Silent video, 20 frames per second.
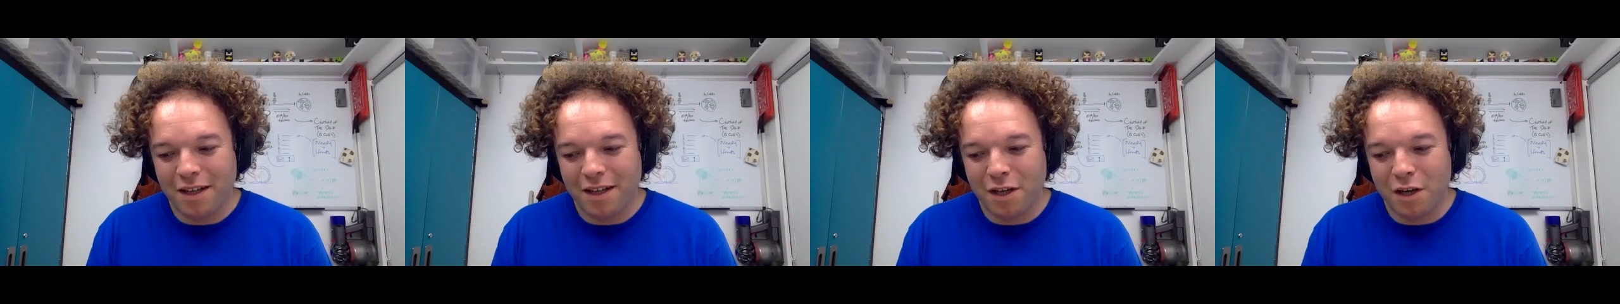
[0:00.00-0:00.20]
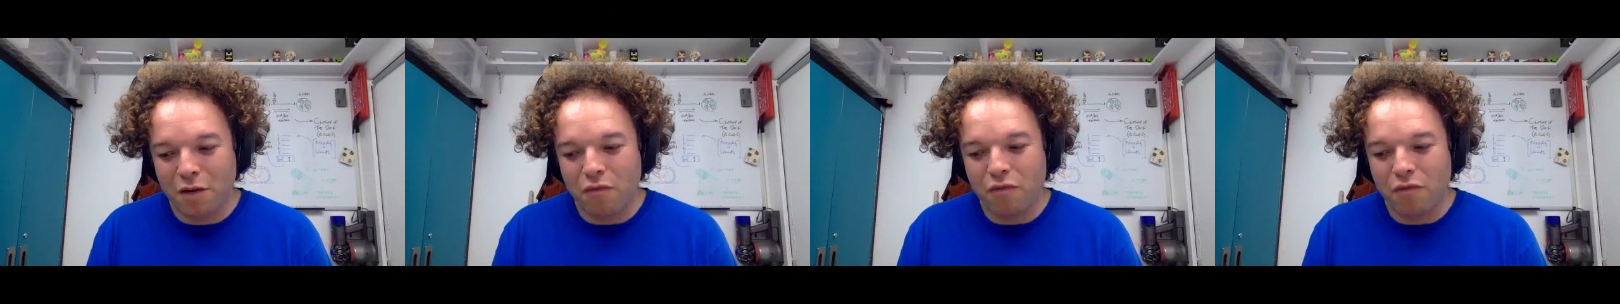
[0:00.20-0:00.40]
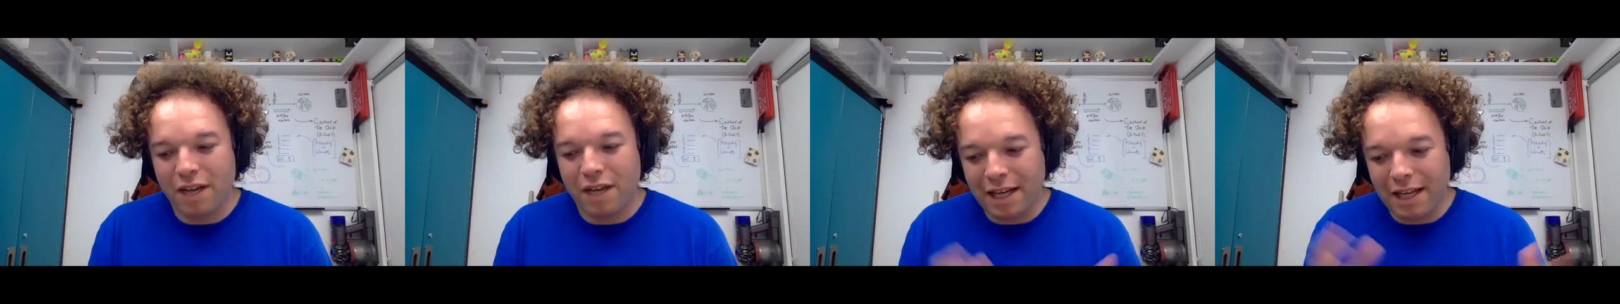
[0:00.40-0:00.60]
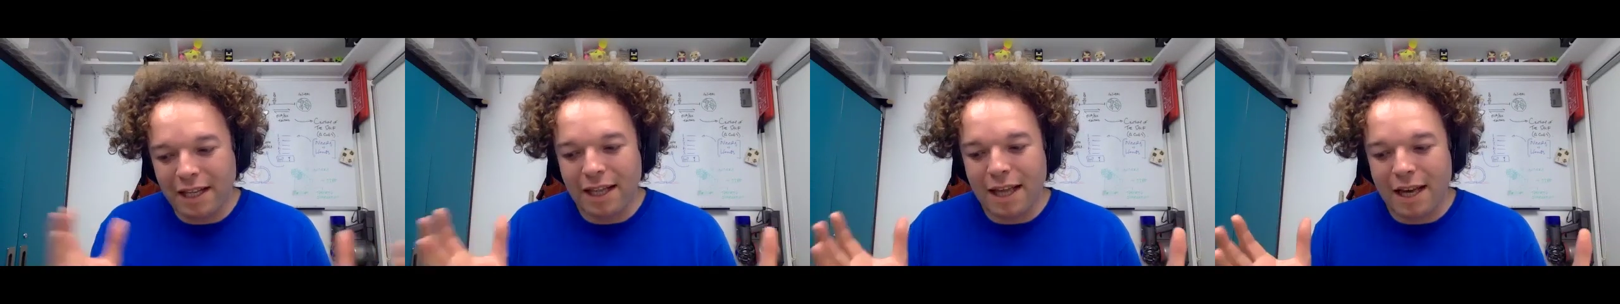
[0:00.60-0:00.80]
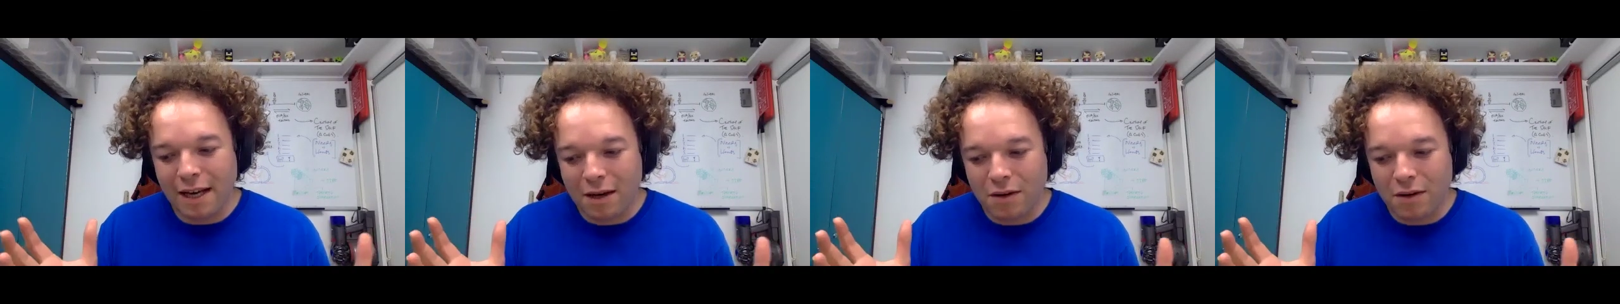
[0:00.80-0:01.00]
really
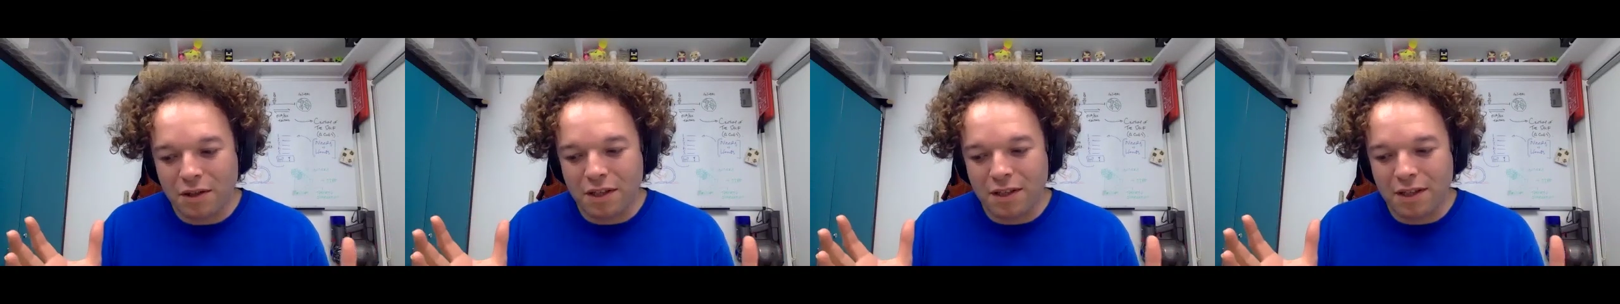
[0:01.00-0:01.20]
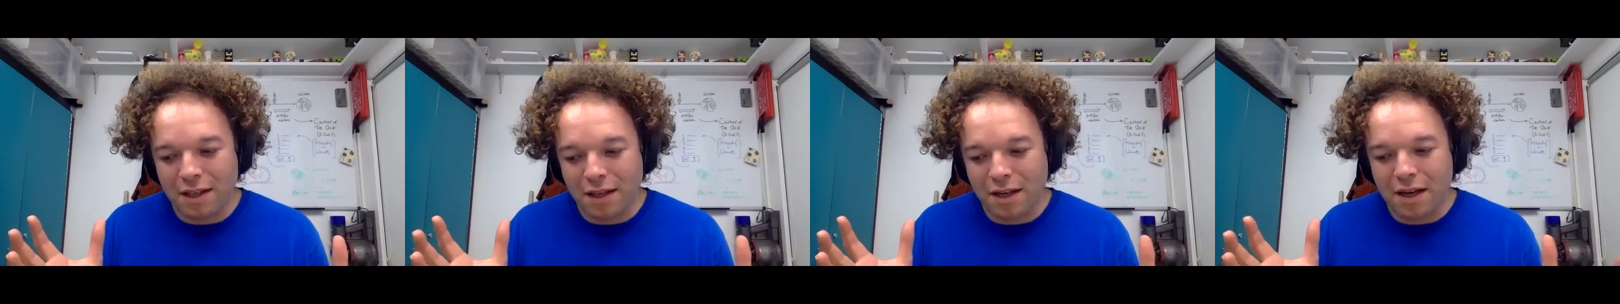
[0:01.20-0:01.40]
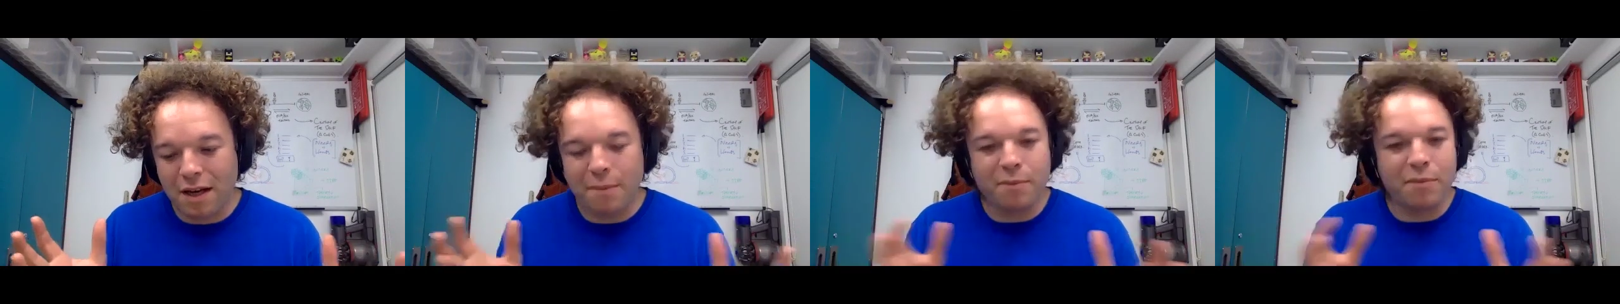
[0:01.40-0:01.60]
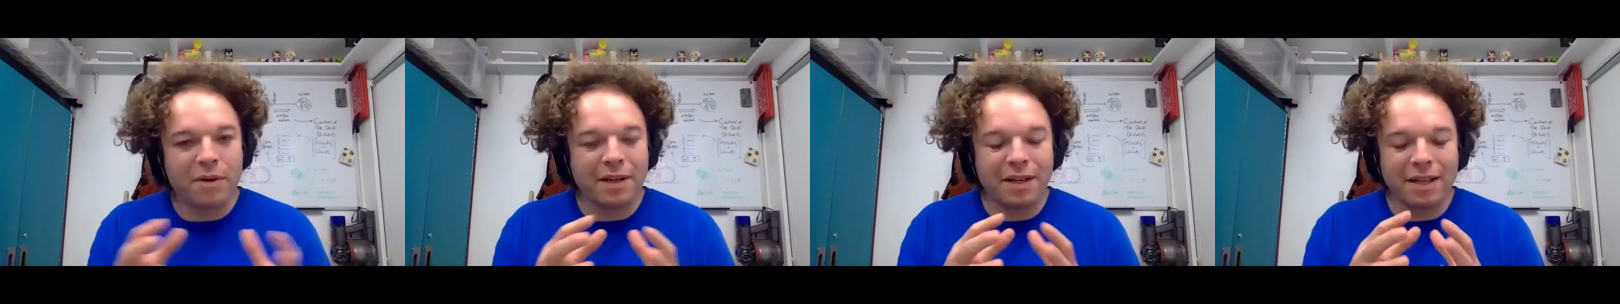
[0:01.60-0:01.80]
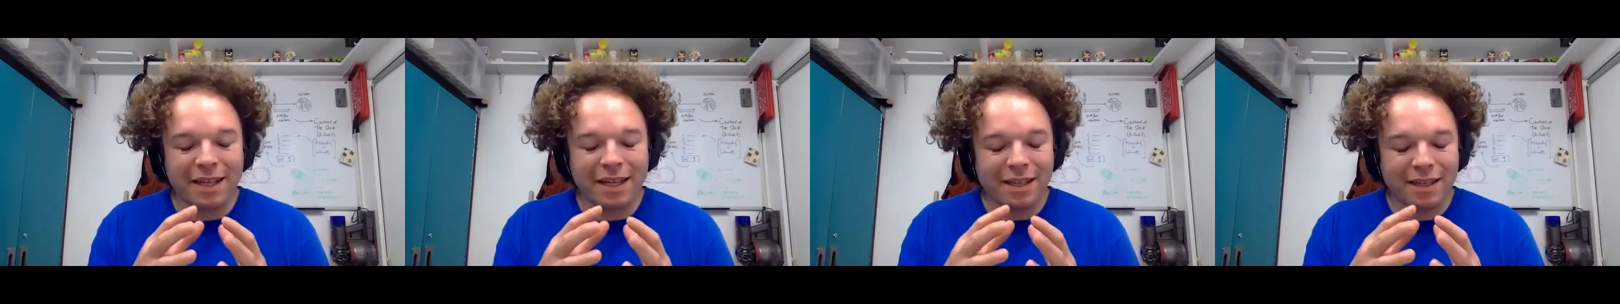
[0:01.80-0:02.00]
Lego just
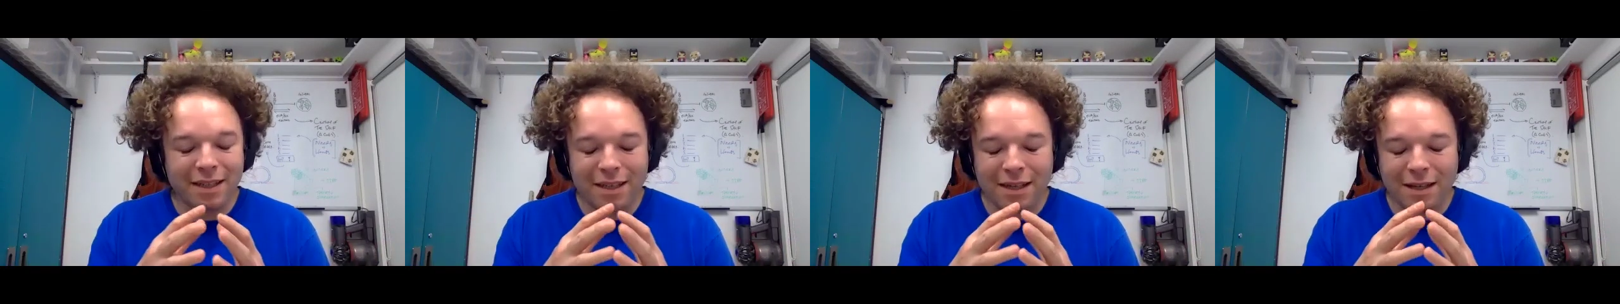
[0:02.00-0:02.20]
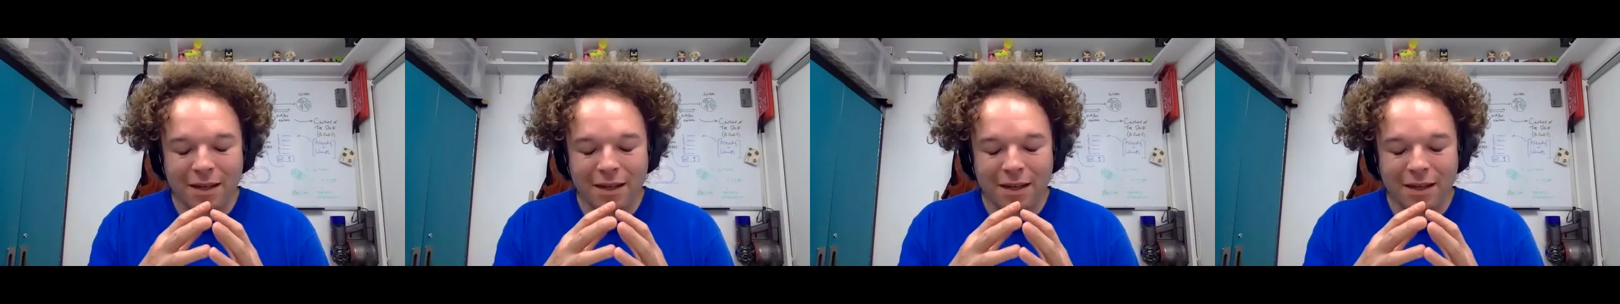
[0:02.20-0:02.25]
encompassing